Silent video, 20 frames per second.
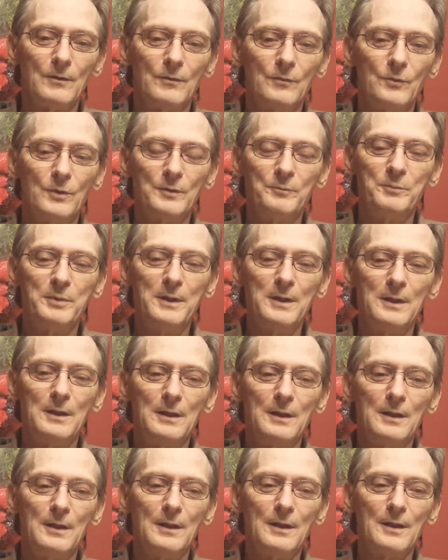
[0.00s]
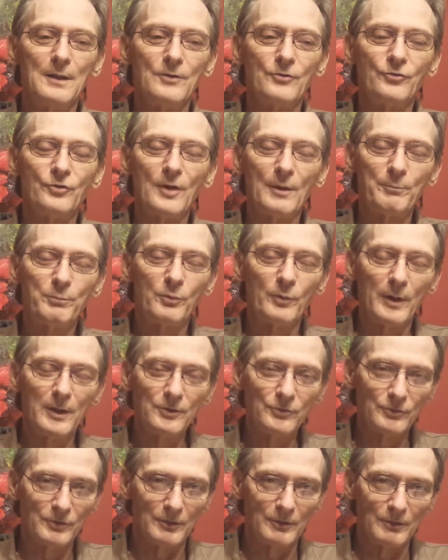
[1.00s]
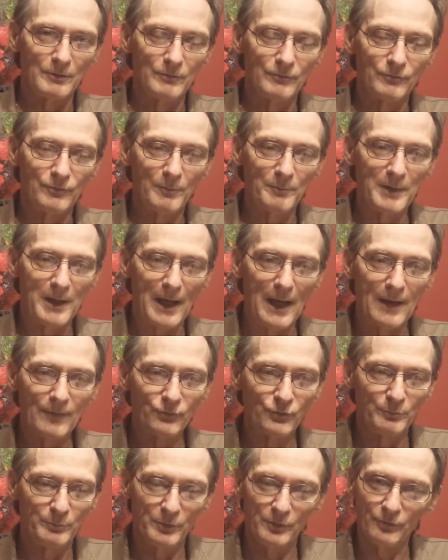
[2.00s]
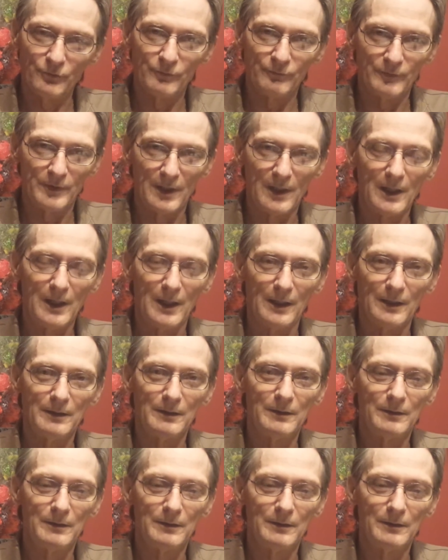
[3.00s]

would be the separation from the attributes of God.